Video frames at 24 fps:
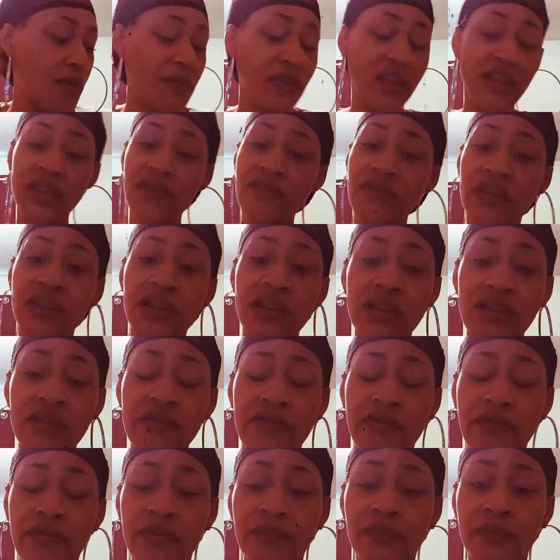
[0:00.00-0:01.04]
Even
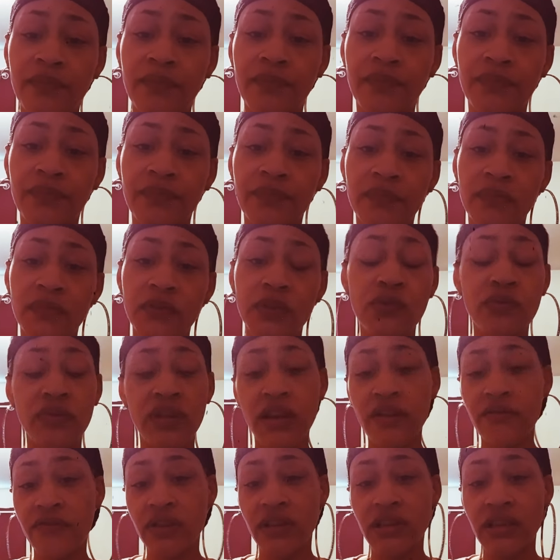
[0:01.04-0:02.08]
if you
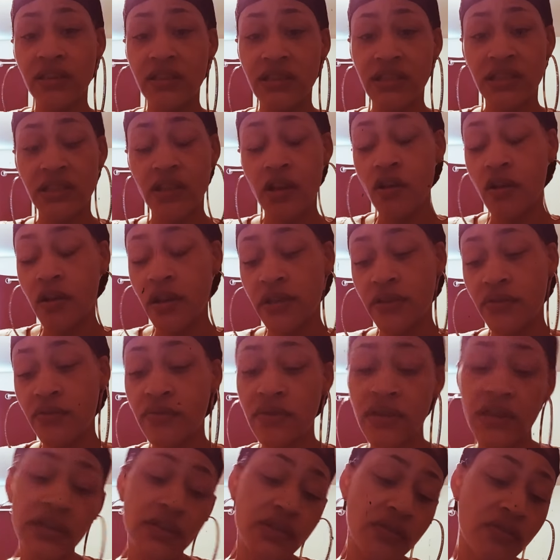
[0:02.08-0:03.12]
never get the sorry you
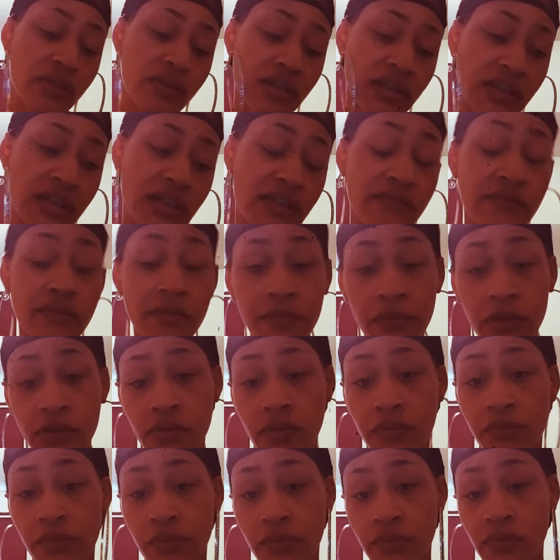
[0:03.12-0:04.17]
think you're going to get from
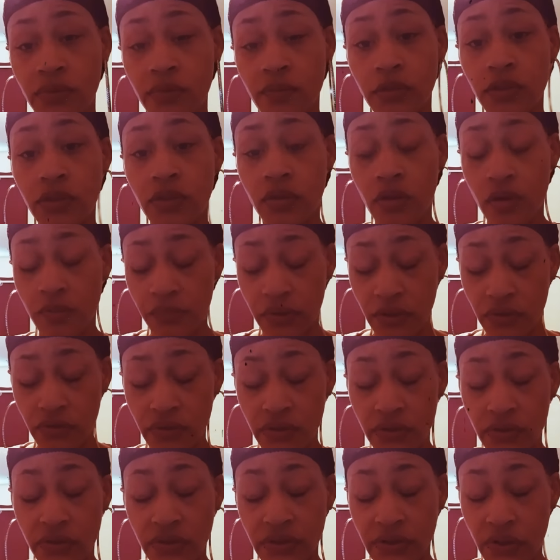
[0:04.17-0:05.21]
your
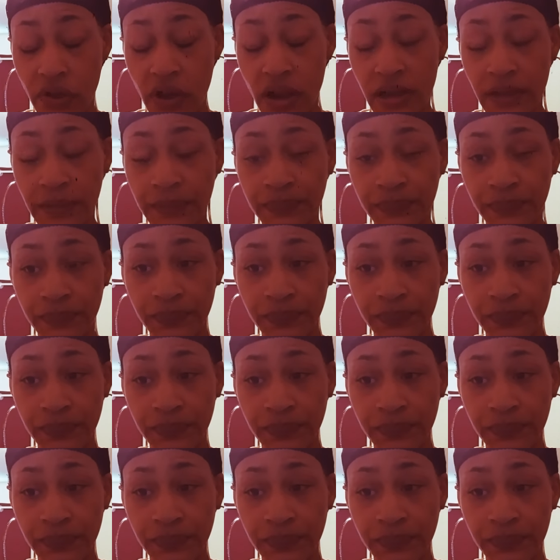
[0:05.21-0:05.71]
abuser, sorry.